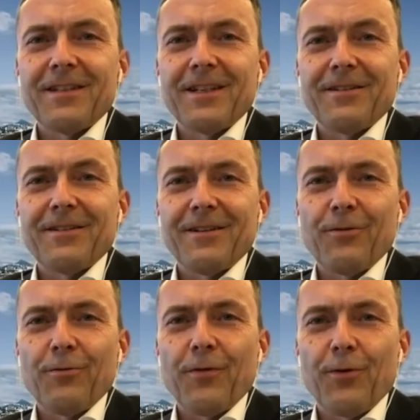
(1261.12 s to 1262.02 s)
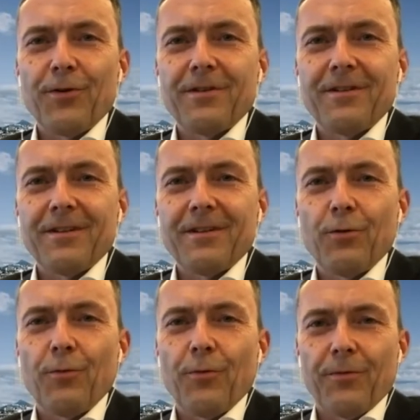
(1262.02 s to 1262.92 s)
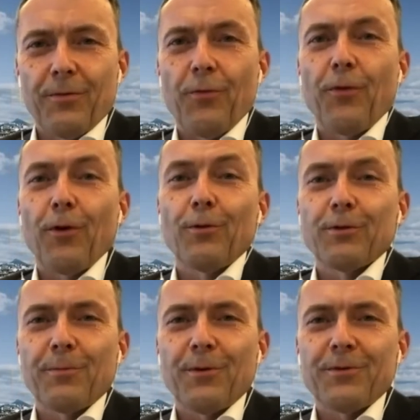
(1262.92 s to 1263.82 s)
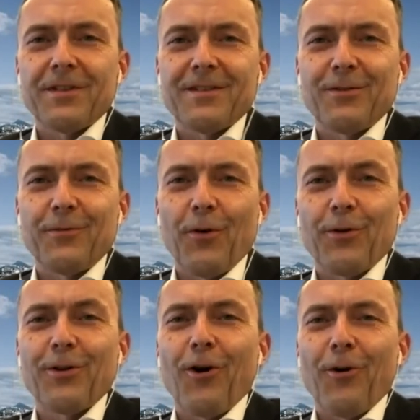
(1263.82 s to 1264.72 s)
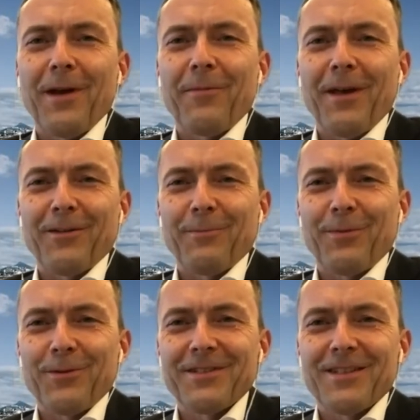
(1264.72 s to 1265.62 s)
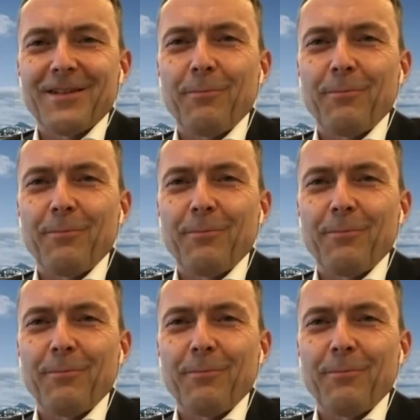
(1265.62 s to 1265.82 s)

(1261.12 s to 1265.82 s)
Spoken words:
here who've heard, who followed the process and have heard talking about the process.